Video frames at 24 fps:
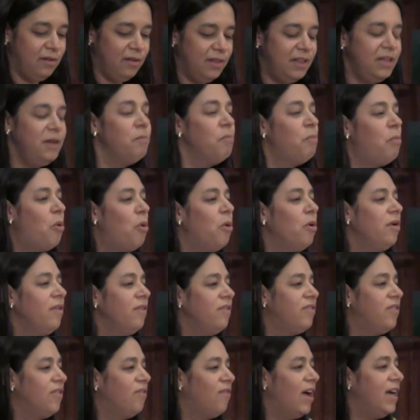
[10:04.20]
The
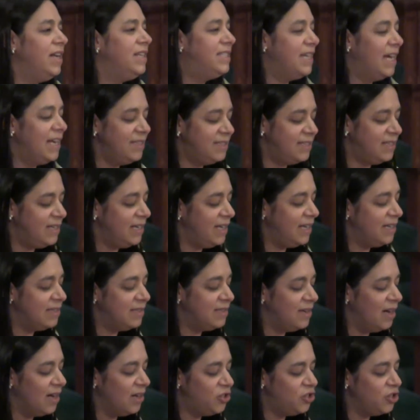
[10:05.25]
importance of identity
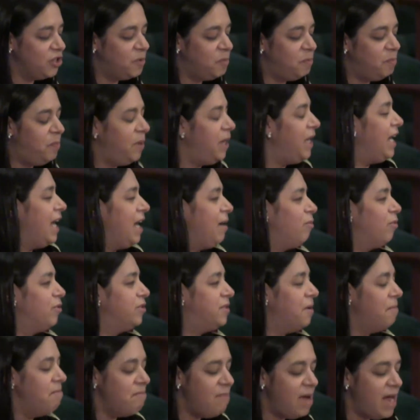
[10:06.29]
is not just being able
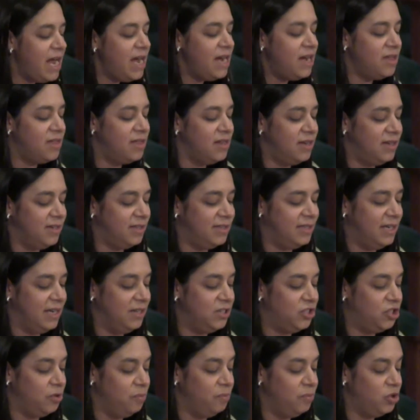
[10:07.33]
to make the
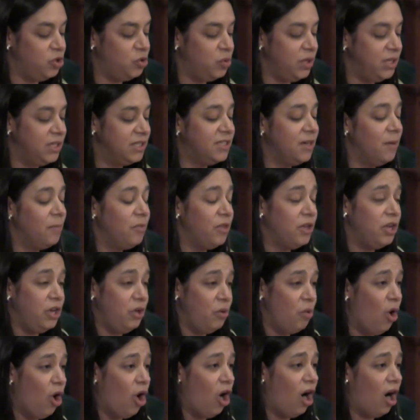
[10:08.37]
distinction between something
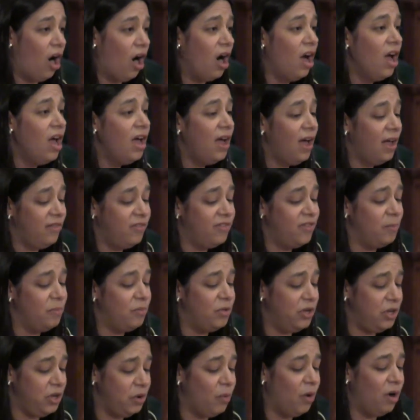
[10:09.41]
you are and
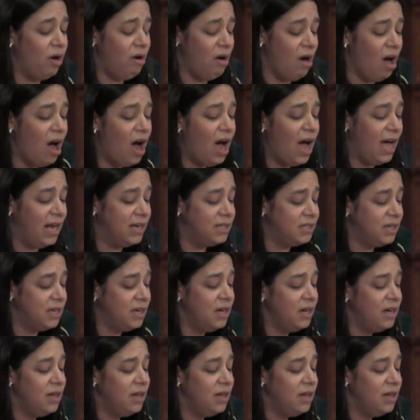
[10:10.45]
something you are not.